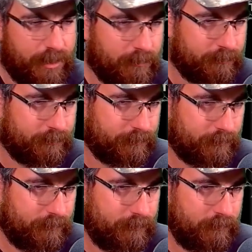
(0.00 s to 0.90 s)
be.
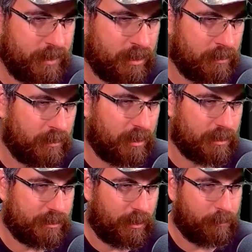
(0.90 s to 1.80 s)
All right,
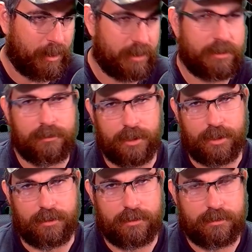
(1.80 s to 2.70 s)
let's talk about the
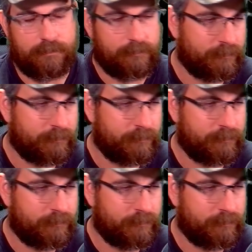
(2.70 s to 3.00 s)
uniques.